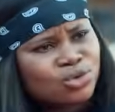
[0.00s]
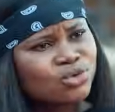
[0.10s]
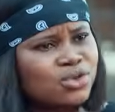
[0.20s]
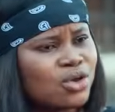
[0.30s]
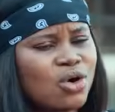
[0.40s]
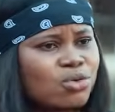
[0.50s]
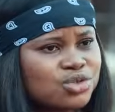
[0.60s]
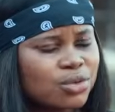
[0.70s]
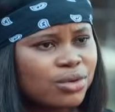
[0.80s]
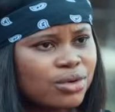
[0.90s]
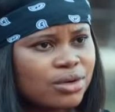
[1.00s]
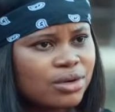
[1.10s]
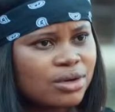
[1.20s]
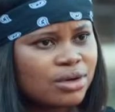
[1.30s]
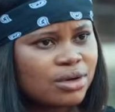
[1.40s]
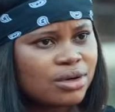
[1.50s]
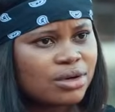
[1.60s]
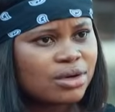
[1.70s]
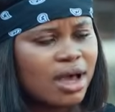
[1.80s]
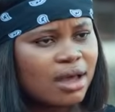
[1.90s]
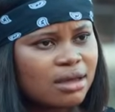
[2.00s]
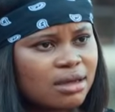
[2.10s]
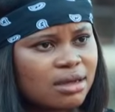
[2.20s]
you don't know the culture? Eh?